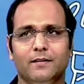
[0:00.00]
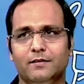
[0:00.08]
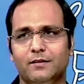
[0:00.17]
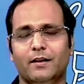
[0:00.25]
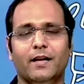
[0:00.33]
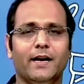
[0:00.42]

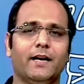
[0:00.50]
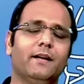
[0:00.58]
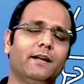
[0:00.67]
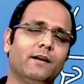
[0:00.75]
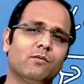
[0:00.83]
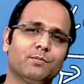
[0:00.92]
Today
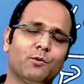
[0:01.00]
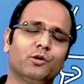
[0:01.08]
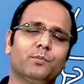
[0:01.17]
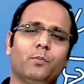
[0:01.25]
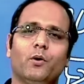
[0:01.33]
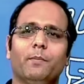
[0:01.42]
it was
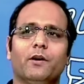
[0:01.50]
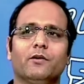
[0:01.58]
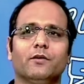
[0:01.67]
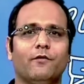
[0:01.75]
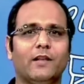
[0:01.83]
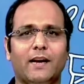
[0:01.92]
postponed because
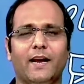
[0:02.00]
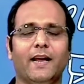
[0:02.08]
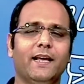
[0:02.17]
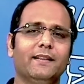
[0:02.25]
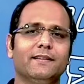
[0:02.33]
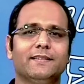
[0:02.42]
of the rain.